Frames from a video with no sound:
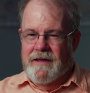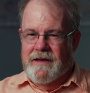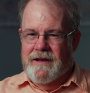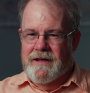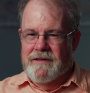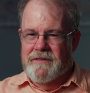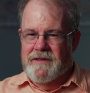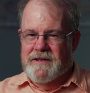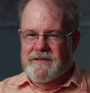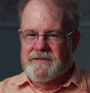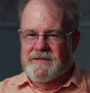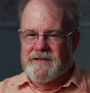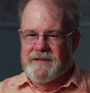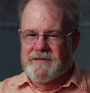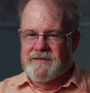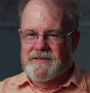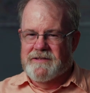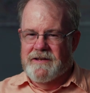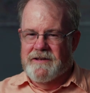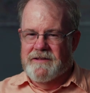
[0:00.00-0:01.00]
And I think
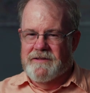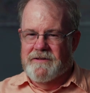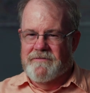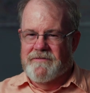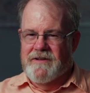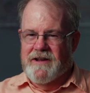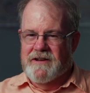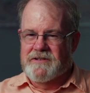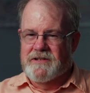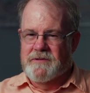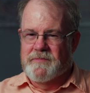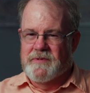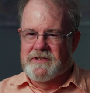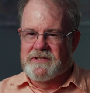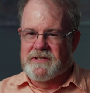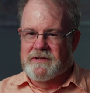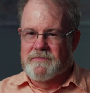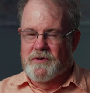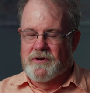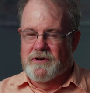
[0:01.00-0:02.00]
since then there have actually
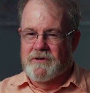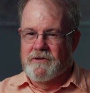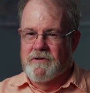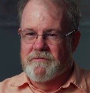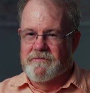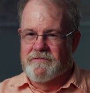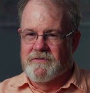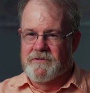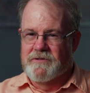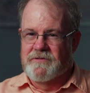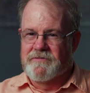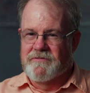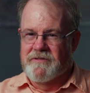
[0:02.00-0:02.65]
been some more hopeful